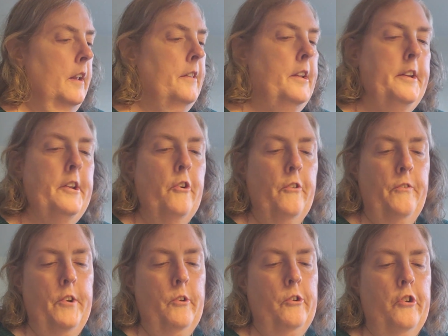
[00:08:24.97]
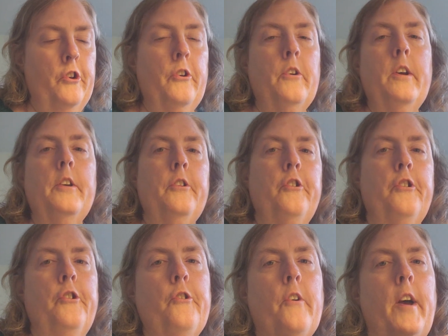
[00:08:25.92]
The near future is
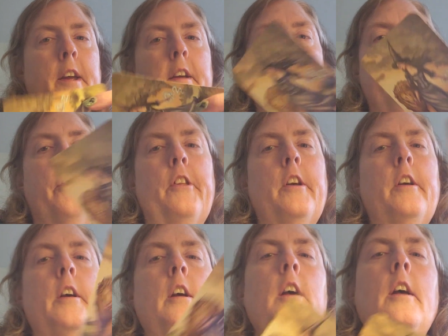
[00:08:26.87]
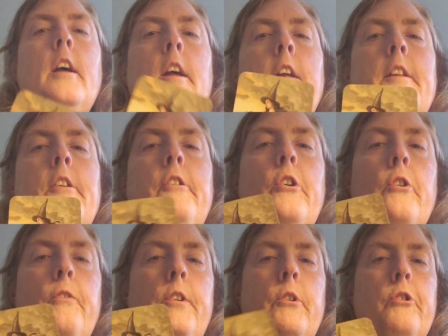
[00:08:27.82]
strength. In the
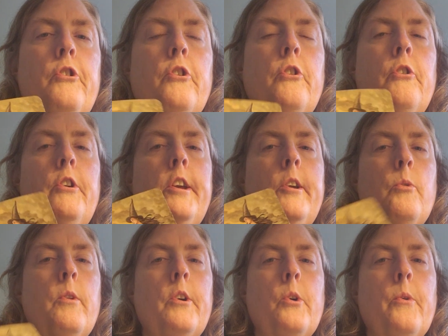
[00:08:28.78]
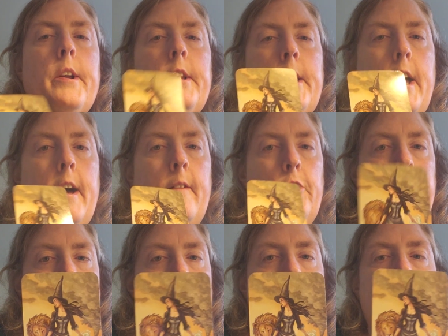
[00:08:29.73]
near future, you are going to have
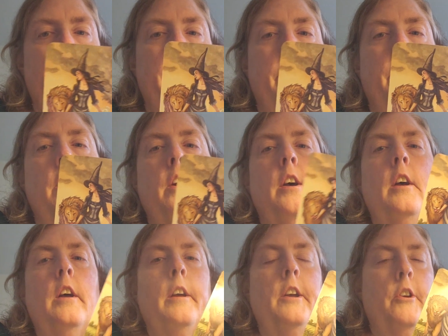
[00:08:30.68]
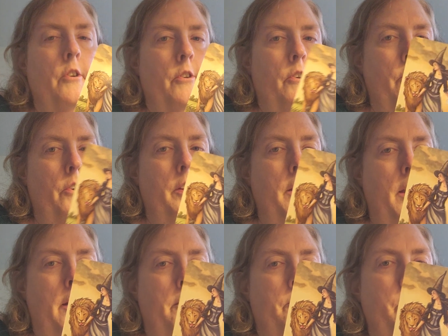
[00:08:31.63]
strength. You're going to
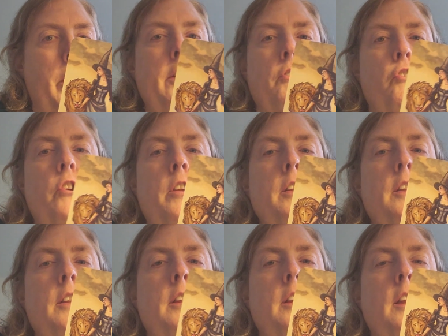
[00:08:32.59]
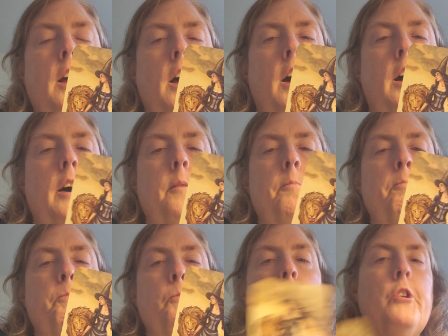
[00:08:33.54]
have patience,
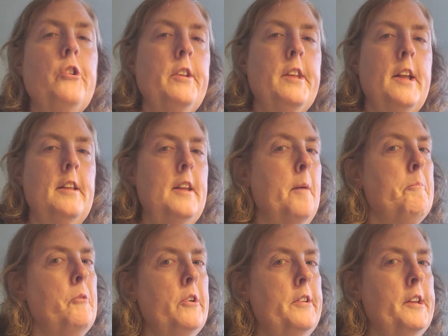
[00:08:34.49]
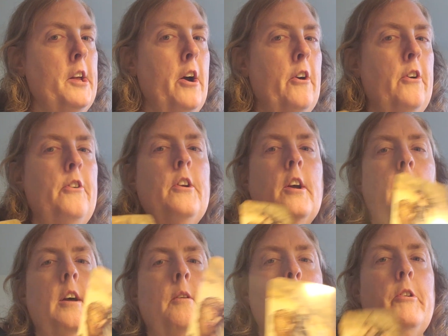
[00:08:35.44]
um, which is that temperance card,
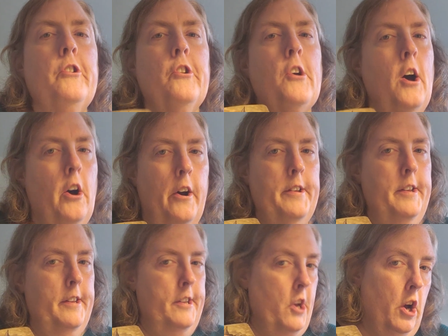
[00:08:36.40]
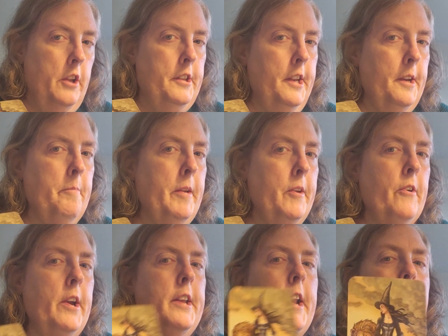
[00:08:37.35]
which ha is haunting me
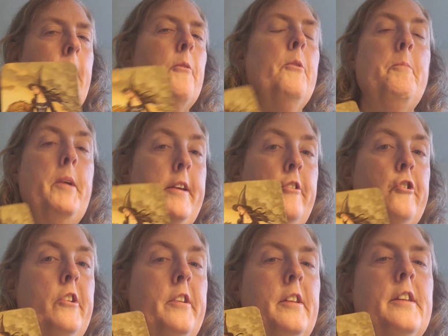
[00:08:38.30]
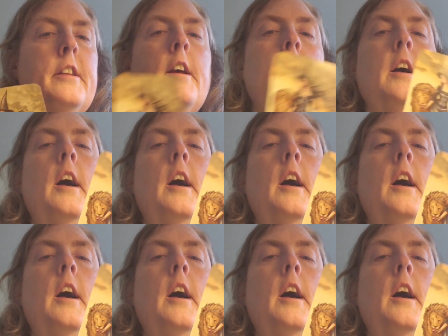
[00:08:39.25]
right now with patience.